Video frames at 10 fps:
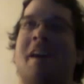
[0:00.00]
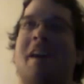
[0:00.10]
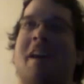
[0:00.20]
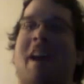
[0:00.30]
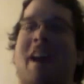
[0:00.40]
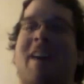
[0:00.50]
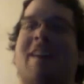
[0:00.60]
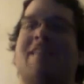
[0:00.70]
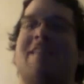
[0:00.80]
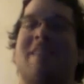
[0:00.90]
and I
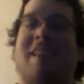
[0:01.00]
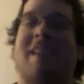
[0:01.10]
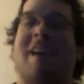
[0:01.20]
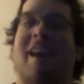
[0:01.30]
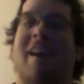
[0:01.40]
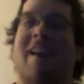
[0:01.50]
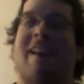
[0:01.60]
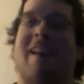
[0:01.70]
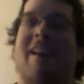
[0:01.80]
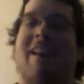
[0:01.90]
could see that,
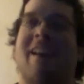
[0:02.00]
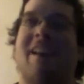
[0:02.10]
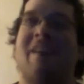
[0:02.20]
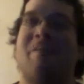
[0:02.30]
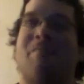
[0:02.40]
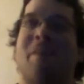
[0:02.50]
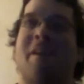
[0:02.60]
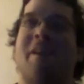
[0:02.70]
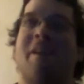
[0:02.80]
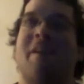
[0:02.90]

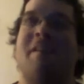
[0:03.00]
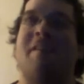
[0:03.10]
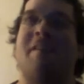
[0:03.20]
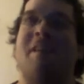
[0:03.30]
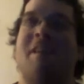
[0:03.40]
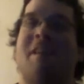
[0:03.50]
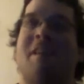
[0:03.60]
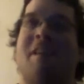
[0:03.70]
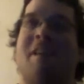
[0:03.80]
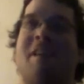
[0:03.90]
but
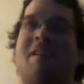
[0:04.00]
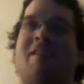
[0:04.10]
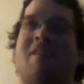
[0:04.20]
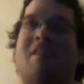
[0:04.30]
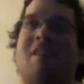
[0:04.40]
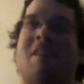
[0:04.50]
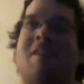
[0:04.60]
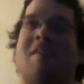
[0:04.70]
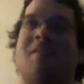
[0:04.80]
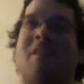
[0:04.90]
it's only
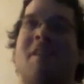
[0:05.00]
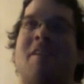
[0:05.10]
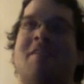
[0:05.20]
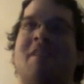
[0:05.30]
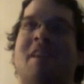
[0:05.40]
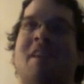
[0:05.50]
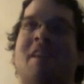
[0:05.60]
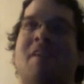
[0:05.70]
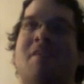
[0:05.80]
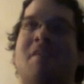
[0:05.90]
Goodfellas
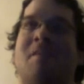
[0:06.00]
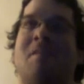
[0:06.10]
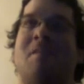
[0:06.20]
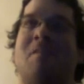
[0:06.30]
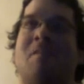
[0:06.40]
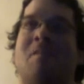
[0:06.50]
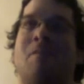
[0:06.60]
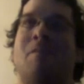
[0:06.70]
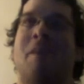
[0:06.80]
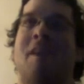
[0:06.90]
if you
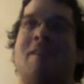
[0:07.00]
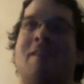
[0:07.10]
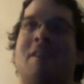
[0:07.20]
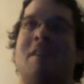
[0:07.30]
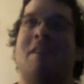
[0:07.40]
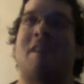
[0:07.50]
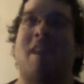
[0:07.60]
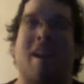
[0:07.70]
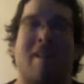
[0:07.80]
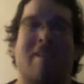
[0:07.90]
replace all the
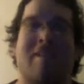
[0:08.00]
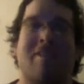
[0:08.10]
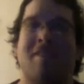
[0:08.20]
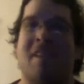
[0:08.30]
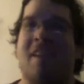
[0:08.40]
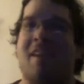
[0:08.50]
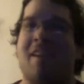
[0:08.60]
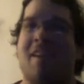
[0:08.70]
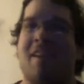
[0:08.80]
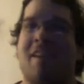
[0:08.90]
characters, like
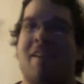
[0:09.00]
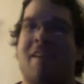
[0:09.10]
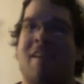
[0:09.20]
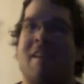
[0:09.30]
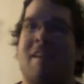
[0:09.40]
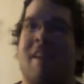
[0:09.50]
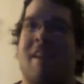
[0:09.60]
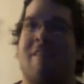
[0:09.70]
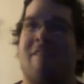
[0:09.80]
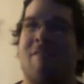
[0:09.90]
the
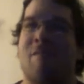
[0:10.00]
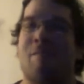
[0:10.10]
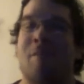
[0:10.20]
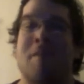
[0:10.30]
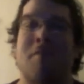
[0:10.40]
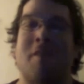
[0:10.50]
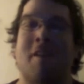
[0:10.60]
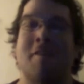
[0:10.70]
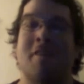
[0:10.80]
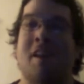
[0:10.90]
characters from
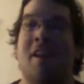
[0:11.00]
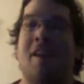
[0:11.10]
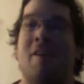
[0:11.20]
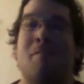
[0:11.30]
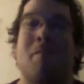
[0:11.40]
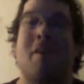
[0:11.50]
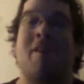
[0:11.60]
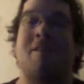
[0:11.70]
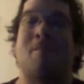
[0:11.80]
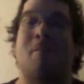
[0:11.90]
Goodfellas, and
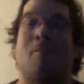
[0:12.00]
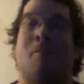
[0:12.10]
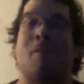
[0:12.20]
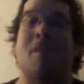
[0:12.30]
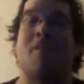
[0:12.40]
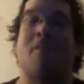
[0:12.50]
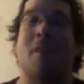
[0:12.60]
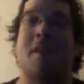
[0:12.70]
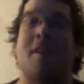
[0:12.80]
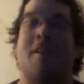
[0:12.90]
replace them with really
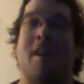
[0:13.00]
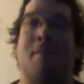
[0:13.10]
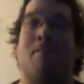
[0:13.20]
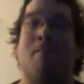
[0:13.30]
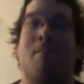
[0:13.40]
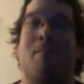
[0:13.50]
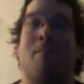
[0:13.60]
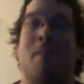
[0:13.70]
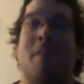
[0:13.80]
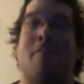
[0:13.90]
fucking dumb
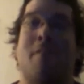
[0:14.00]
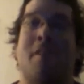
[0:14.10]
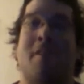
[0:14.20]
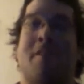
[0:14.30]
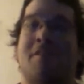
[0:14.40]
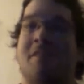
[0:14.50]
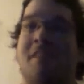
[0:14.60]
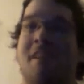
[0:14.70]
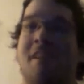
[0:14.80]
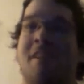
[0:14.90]
motherfuckers
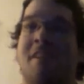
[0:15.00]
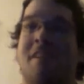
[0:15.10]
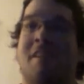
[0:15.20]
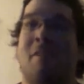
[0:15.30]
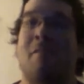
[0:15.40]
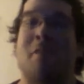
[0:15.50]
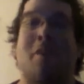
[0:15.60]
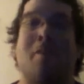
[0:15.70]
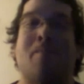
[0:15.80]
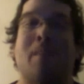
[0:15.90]
that are
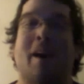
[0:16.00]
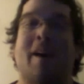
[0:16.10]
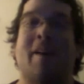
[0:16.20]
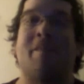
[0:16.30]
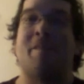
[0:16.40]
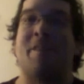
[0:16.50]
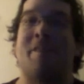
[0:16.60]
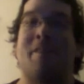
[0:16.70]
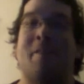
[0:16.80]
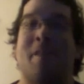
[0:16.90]
very bad at what
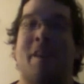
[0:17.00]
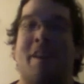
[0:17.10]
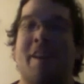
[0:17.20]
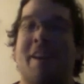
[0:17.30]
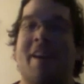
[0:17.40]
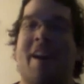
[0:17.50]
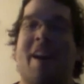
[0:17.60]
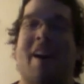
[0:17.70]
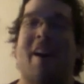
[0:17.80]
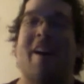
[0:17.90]
they're doing.
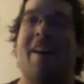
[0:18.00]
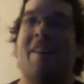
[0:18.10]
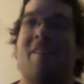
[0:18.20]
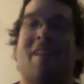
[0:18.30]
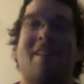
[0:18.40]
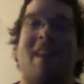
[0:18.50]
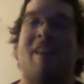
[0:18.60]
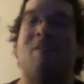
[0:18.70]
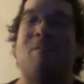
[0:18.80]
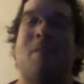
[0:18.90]
Because
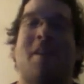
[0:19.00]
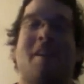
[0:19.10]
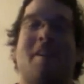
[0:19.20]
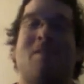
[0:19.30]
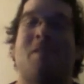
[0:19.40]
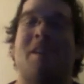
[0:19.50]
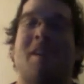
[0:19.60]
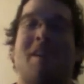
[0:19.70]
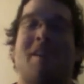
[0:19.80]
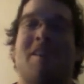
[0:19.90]
everybody in this
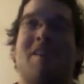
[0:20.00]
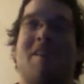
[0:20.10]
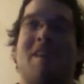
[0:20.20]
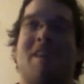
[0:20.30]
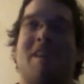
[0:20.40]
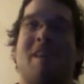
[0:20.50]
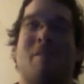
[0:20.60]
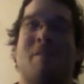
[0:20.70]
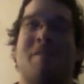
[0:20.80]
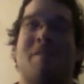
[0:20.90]
fucking, like,
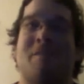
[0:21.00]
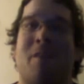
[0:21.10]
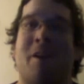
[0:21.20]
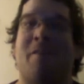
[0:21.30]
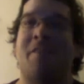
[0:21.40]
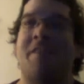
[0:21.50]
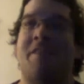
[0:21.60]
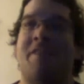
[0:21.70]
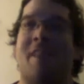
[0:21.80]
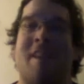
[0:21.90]
that was involved in
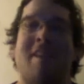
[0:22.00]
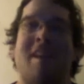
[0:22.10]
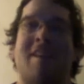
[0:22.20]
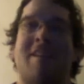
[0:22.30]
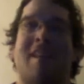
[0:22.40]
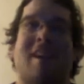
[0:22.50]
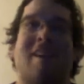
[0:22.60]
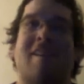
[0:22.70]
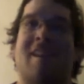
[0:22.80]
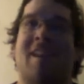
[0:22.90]
this Nancy
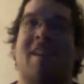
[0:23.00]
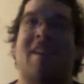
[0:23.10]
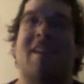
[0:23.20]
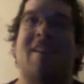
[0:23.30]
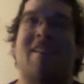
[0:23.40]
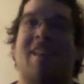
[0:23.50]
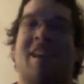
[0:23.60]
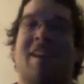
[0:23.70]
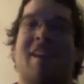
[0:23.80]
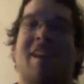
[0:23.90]
Kerrigan
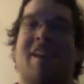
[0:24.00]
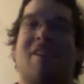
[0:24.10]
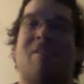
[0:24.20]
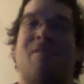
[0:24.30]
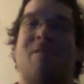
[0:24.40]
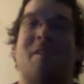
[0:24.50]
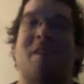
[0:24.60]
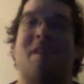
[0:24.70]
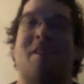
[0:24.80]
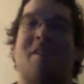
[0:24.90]
incident, like, are
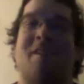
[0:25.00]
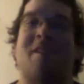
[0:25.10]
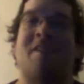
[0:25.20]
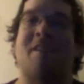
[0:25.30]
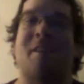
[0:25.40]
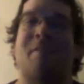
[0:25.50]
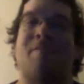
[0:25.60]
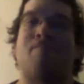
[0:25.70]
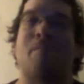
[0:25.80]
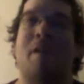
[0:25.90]
fucking the
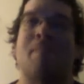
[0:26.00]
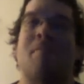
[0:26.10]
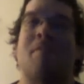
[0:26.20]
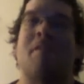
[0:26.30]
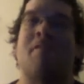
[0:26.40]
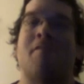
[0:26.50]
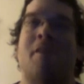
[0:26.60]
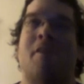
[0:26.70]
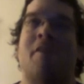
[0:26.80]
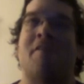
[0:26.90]
dumbest people
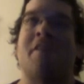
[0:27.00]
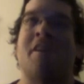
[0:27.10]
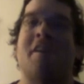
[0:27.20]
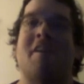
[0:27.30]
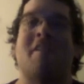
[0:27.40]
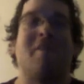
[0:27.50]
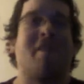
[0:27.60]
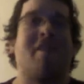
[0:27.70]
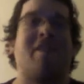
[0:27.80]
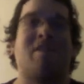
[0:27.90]
involved,
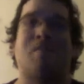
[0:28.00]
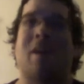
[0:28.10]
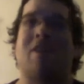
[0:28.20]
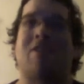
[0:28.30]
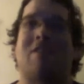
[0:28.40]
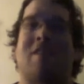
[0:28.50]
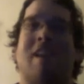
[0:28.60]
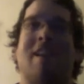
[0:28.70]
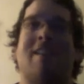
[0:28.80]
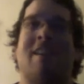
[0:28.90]
including, like, Sebastian
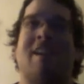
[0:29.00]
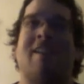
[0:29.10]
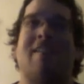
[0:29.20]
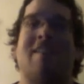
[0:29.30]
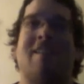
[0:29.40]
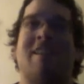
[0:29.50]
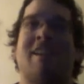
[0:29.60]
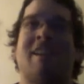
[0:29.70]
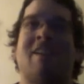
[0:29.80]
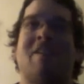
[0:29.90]
Stan's character,
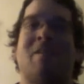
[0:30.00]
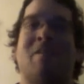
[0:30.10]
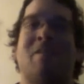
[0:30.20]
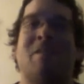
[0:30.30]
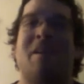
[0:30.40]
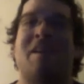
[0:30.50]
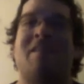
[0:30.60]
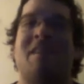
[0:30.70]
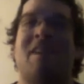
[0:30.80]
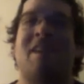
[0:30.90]
who, like I
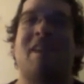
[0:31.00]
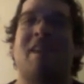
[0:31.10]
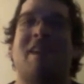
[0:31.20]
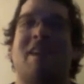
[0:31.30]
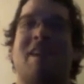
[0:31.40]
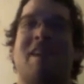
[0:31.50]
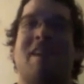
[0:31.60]
said, he